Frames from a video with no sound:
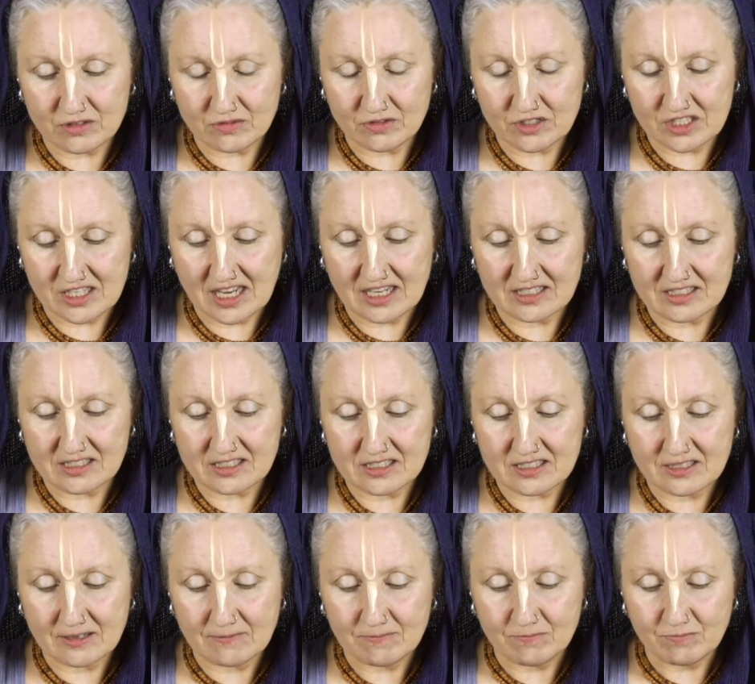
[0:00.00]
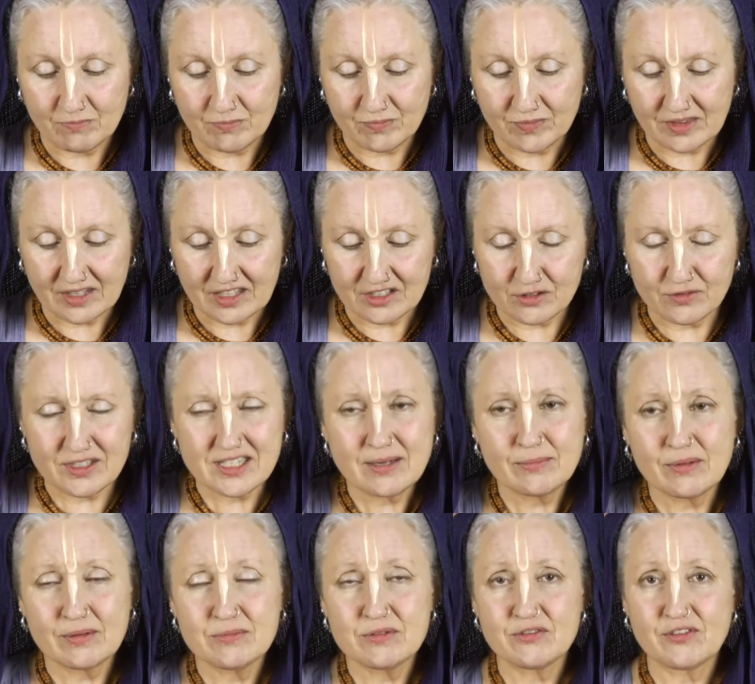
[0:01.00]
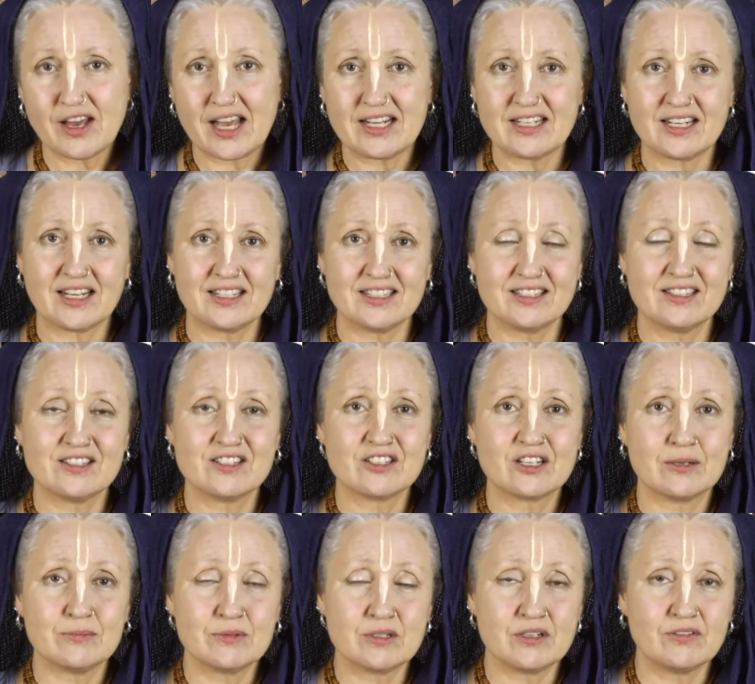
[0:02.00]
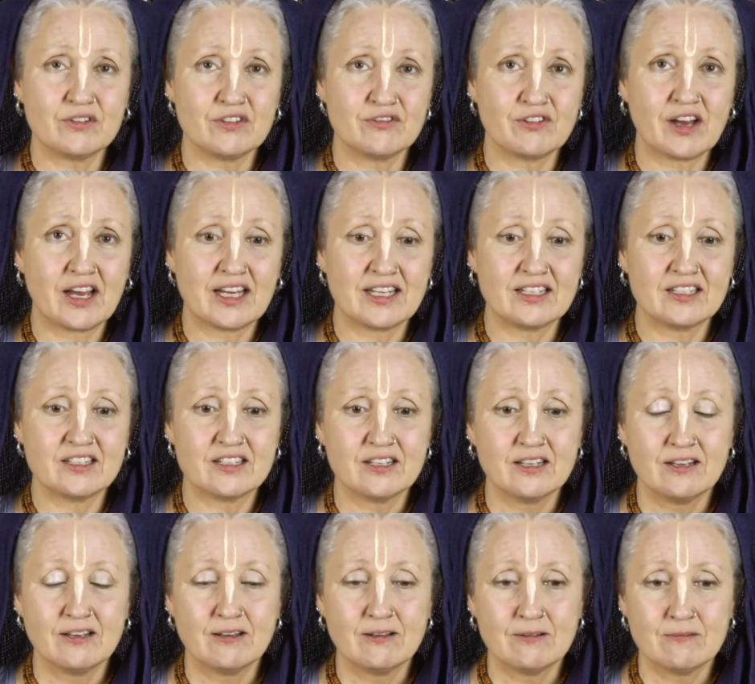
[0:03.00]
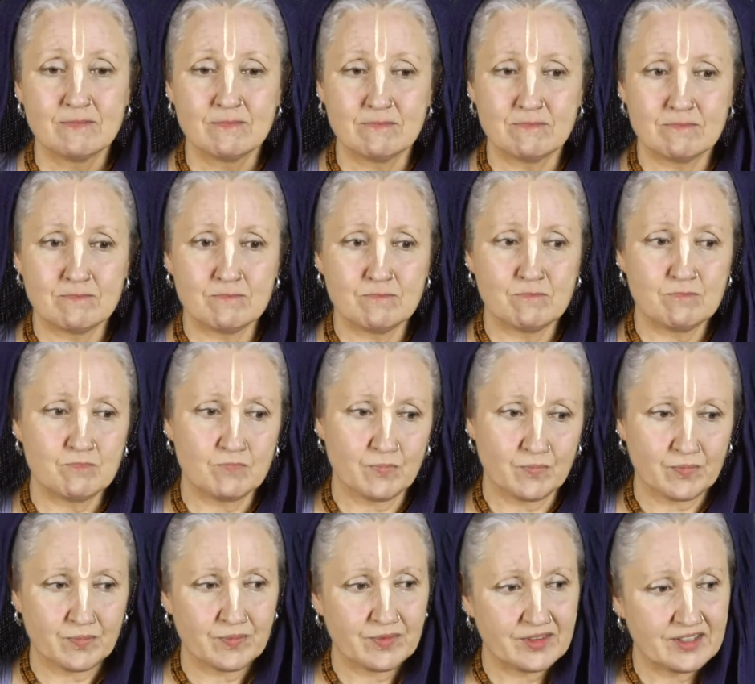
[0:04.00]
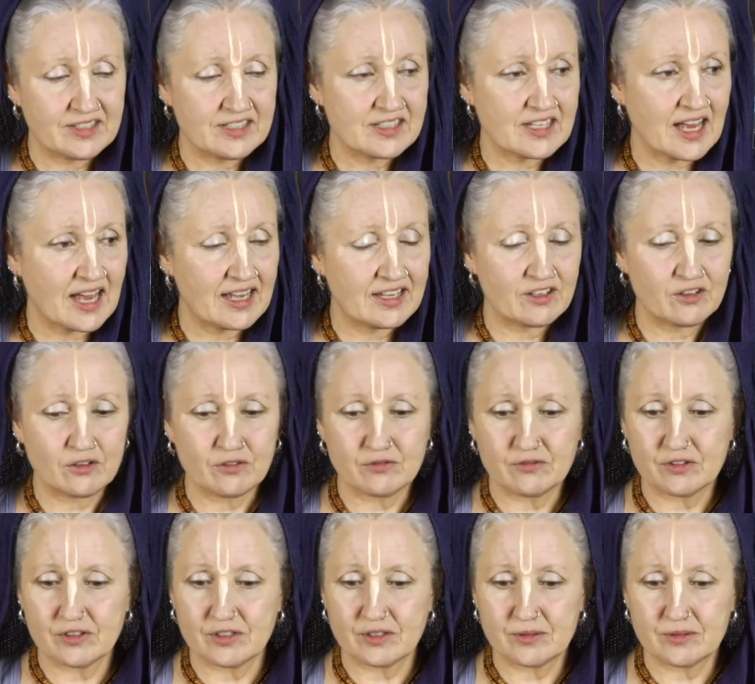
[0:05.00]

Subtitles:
of suns. So we sometimes find that in the scripture. We find this kind of